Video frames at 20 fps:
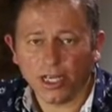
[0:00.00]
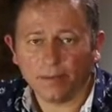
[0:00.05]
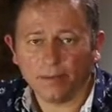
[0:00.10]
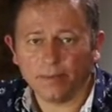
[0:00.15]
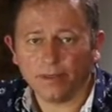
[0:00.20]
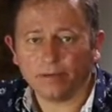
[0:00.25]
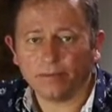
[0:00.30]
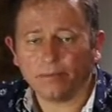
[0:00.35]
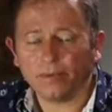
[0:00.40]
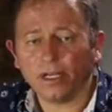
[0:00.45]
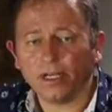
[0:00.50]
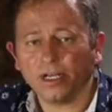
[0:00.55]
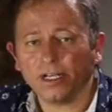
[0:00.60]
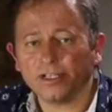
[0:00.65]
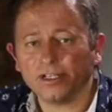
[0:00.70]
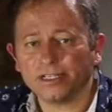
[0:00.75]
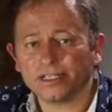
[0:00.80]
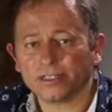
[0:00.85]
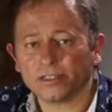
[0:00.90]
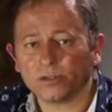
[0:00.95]
but
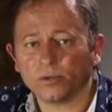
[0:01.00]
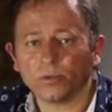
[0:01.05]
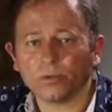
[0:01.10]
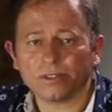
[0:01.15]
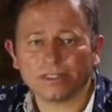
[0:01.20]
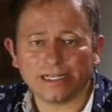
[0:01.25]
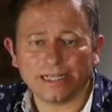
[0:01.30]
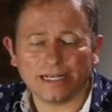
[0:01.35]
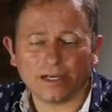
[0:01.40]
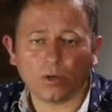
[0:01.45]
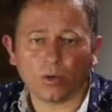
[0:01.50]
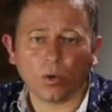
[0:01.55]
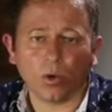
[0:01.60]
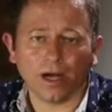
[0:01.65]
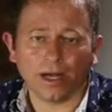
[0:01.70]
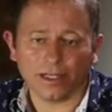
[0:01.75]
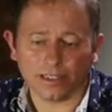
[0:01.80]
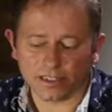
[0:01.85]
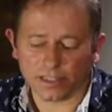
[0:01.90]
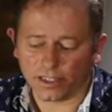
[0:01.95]
Merlot doesn't always need
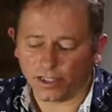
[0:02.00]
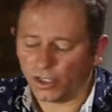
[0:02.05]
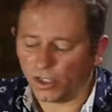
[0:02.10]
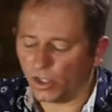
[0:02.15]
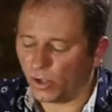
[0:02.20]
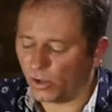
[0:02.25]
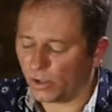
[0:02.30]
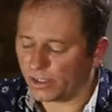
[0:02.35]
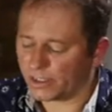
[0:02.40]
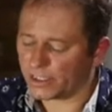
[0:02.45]
quite so long.